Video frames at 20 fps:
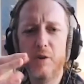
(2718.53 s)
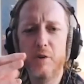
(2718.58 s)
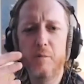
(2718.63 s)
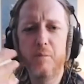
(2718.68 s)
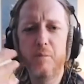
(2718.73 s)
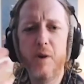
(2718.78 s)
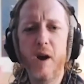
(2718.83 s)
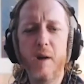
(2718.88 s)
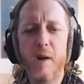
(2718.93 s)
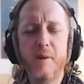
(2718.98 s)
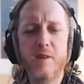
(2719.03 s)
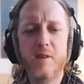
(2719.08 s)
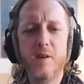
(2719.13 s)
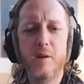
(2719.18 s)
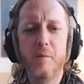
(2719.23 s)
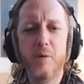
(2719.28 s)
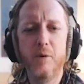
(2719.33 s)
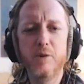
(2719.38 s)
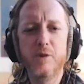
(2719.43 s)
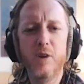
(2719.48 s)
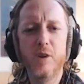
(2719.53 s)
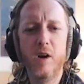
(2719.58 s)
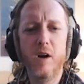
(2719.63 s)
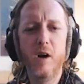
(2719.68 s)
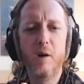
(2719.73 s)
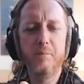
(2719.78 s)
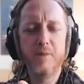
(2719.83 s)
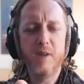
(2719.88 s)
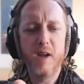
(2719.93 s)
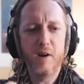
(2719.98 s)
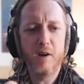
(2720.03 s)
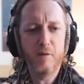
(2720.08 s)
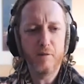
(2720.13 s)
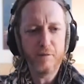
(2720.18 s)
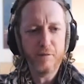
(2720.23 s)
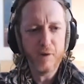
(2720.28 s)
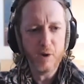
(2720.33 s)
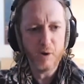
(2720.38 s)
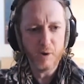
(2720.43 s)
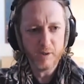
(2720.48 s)
another prime example is
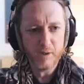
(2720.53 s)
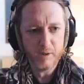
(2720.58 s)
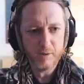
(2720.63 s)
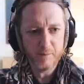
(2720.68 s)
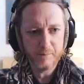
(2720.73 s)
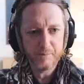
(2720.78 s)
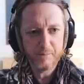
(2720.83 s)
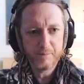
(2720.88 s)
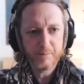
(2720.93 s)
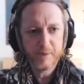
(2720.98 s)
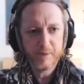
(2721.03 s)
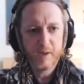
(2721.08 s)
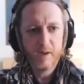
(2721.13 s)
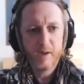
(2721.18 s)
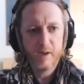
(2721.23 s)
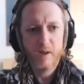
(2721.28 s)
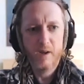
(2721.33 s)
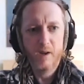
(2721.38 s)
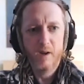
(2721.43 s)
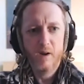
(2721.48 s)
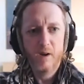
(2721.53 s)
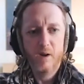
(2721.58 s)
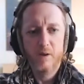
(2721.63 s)
Uptown Funk. Mm.